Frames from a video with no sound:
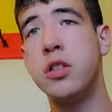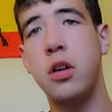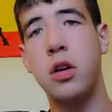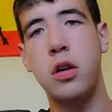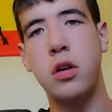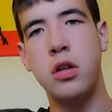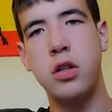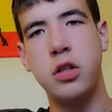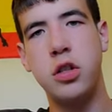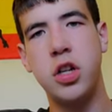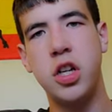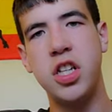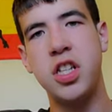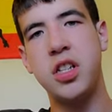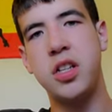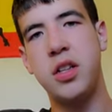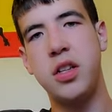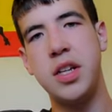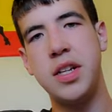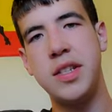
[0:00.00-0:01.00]
ago,
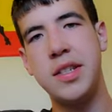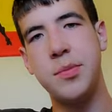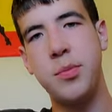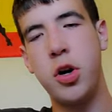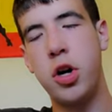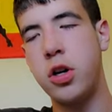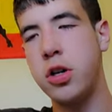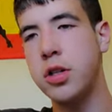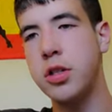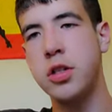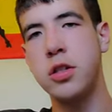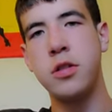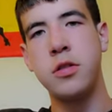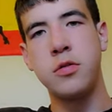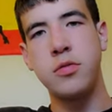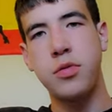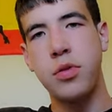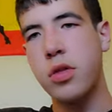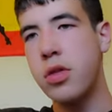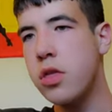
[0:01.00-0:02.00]
just this March,
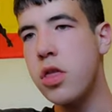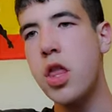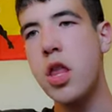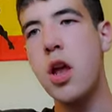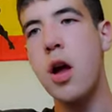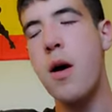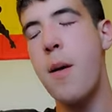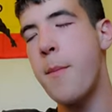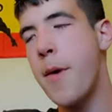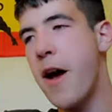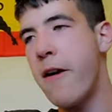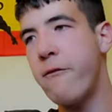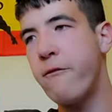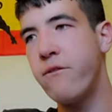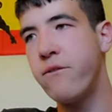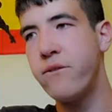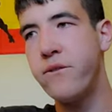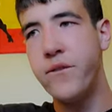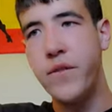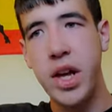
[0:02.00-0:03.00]
I'm at
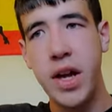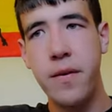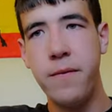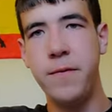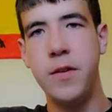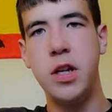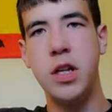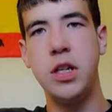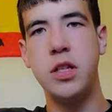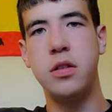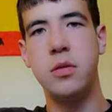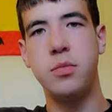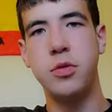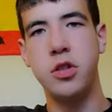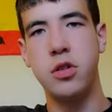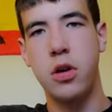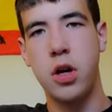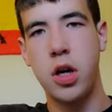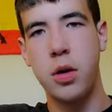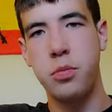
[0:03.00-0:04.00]
50
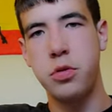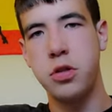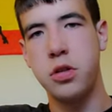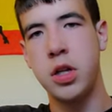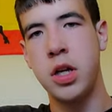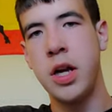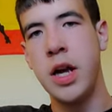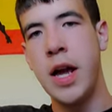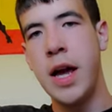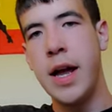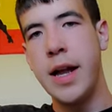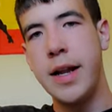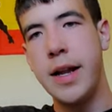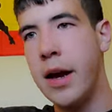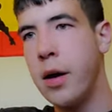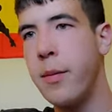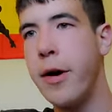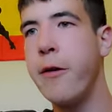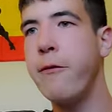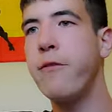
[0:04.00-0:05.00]
subscribers.
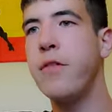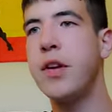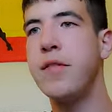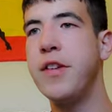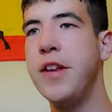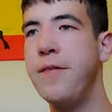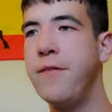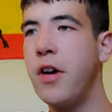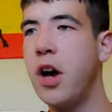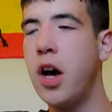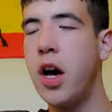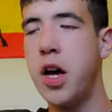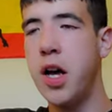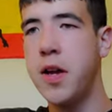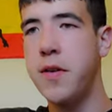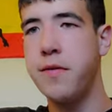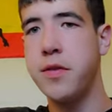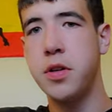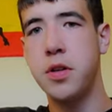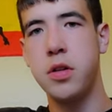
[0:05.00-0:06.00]
Now I'm at
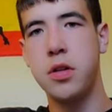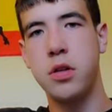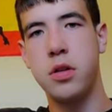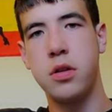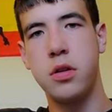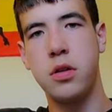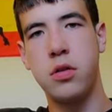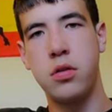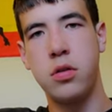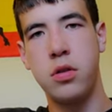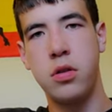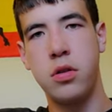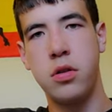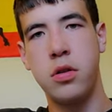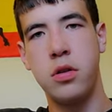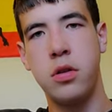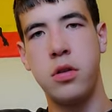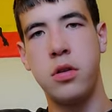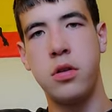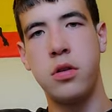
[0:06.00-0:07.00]
55.
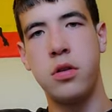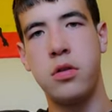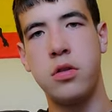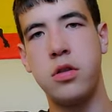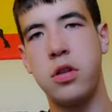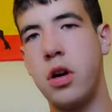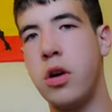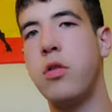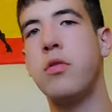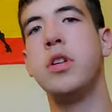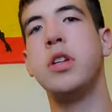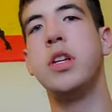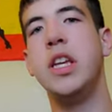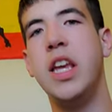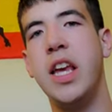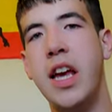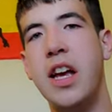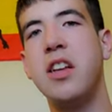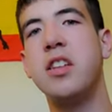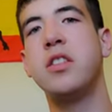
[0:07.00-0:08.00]
So,
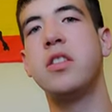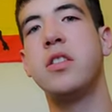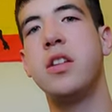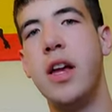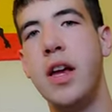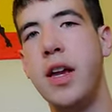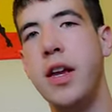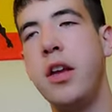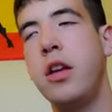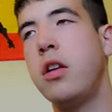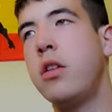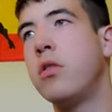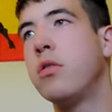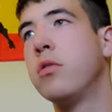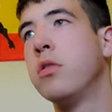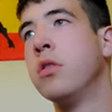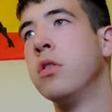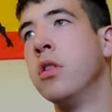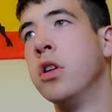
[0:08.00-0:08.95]
yes, thank you